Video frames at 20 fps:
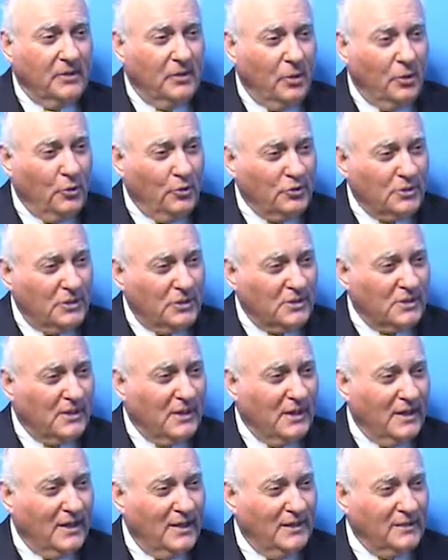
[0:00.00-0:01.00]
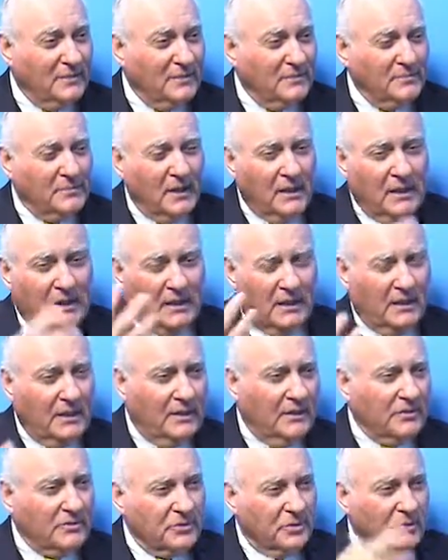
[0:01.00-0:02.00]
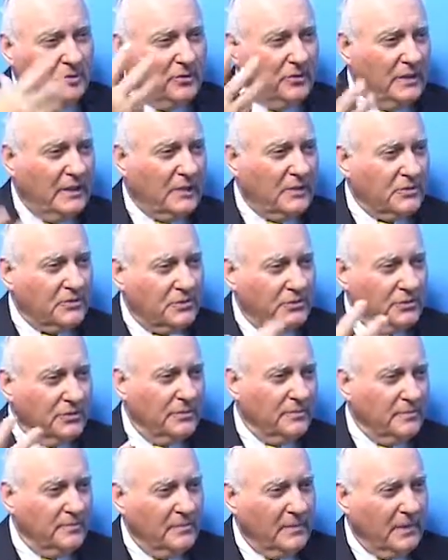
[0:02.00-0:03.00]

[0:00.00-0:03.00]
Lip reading: holds it aside, and allows all the extra